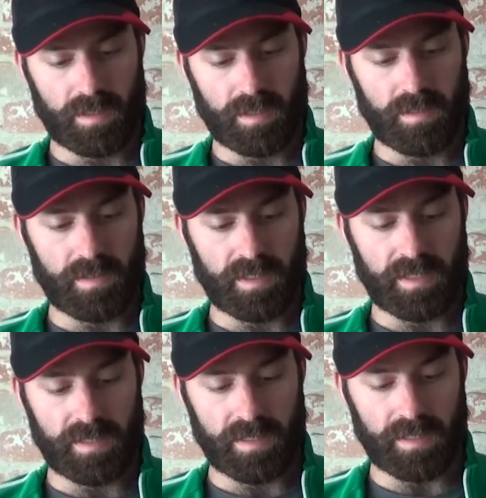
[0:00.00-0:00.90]

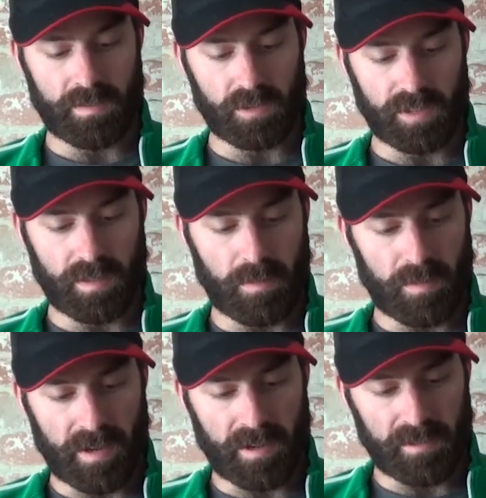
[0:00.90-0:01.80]
Alright, I'm trying to
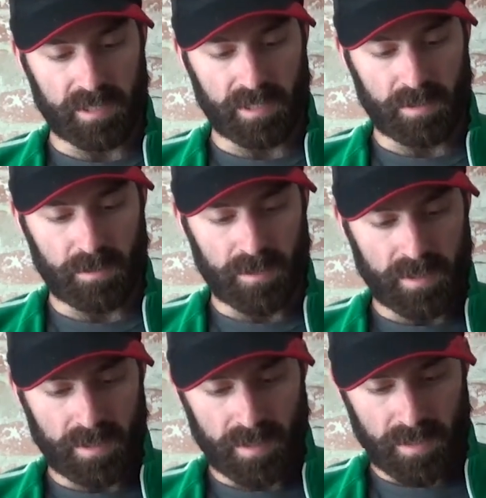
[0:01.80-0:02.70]
remember how to
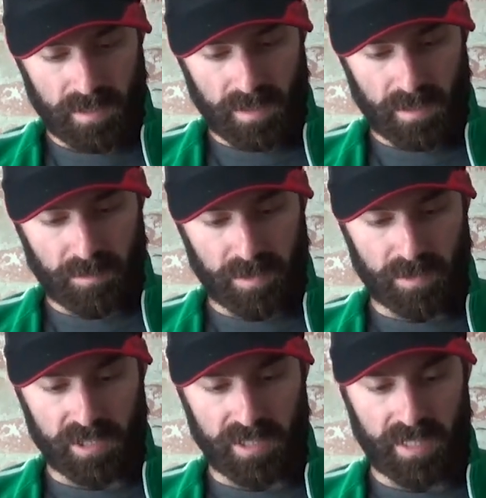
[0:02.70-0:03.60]

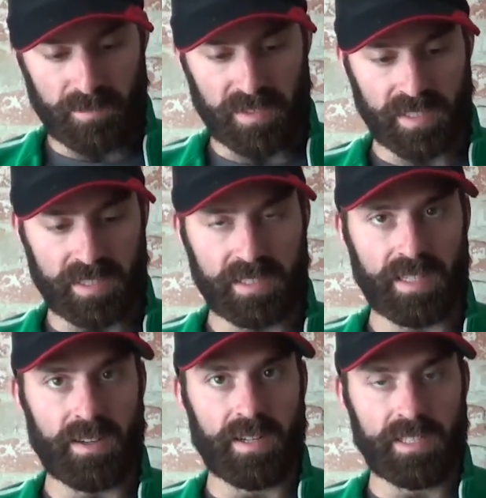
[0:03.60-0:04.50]
approach. Yep, this is
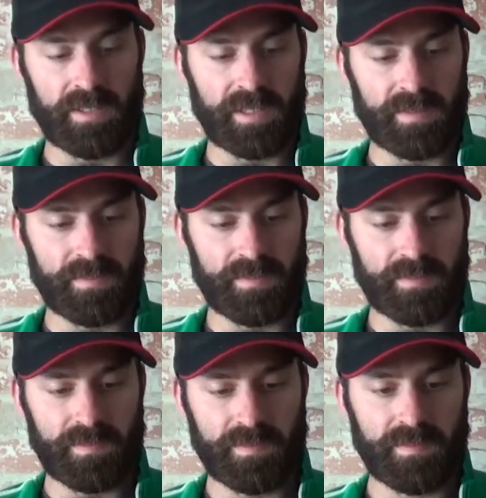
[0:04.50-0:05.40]
how I do it.
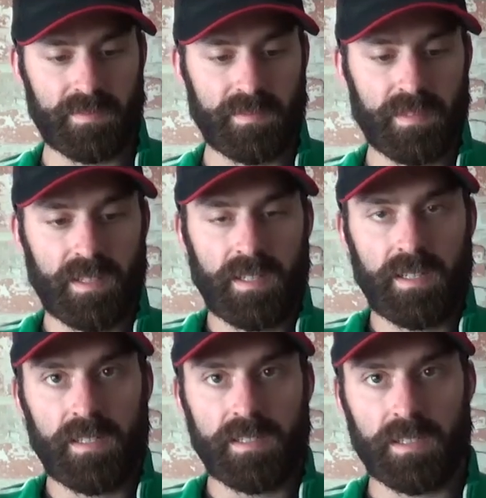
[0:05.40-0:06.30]

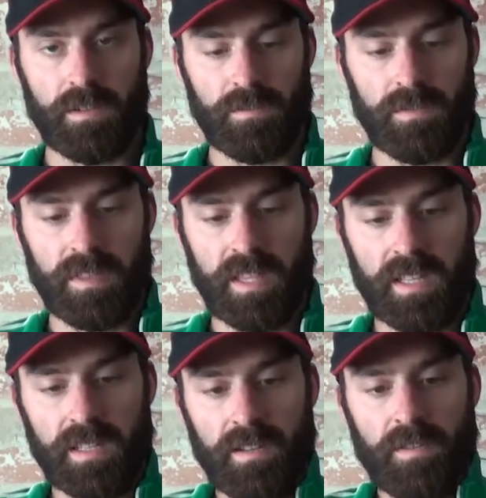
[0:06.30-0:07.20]
So
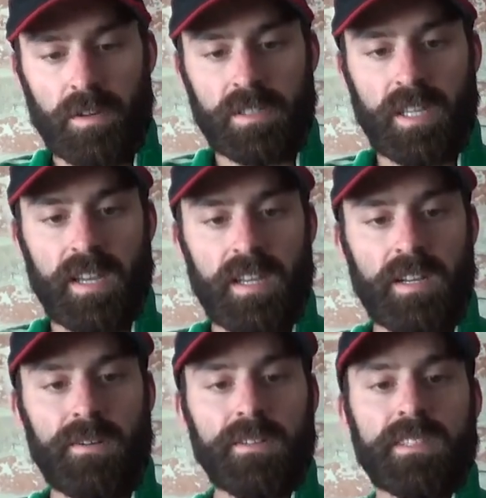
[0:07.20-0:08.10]
if you're taking
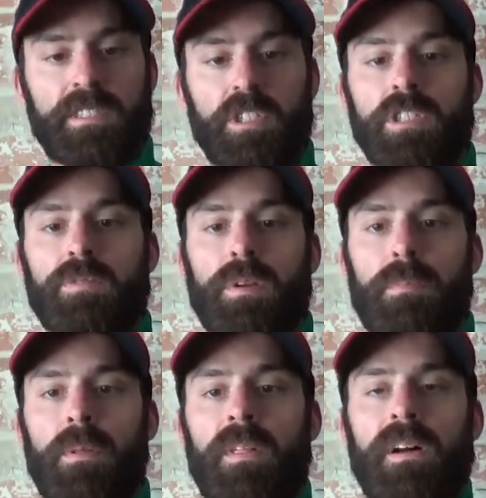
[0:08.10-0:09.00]
notes, just rip
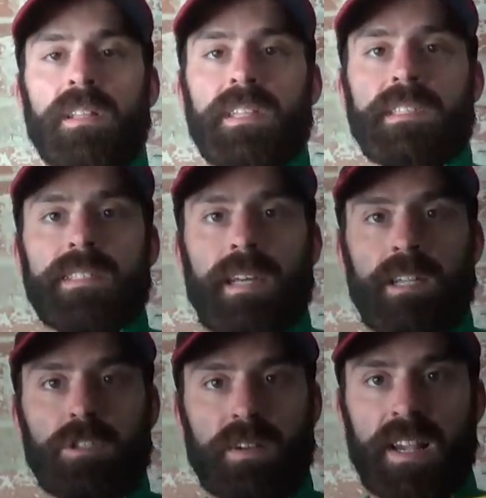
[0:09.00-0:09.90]
along this
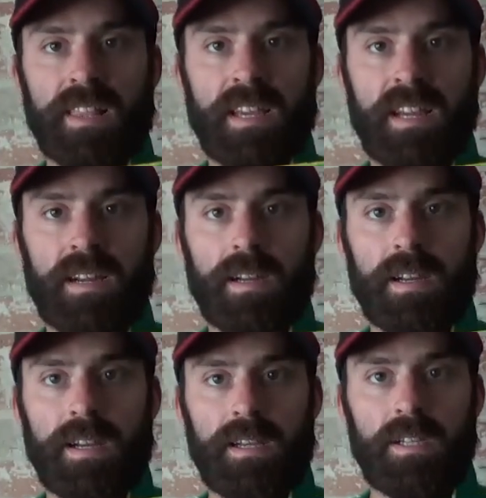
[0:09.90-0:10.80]
edge right there,
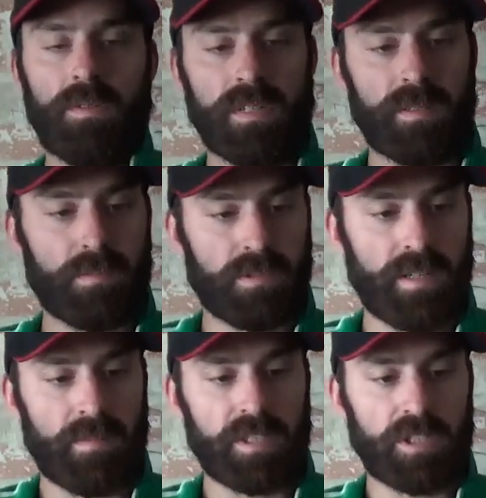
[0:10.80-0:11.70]
and you can
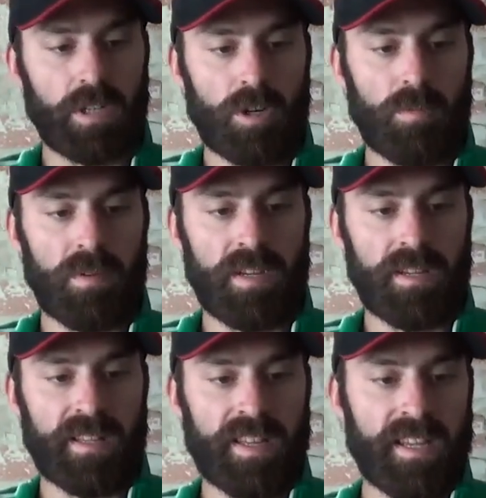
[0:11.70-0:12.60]
pretty much open it
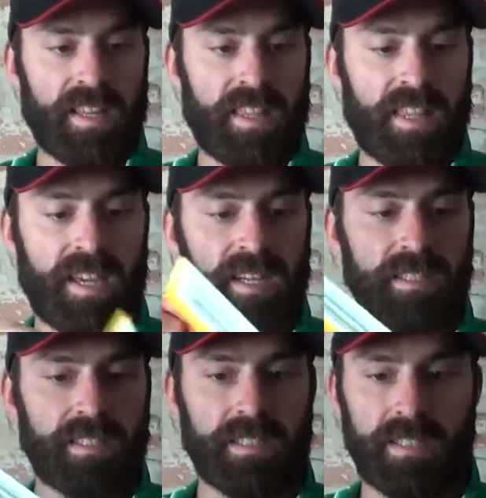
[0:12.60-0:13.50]
like that.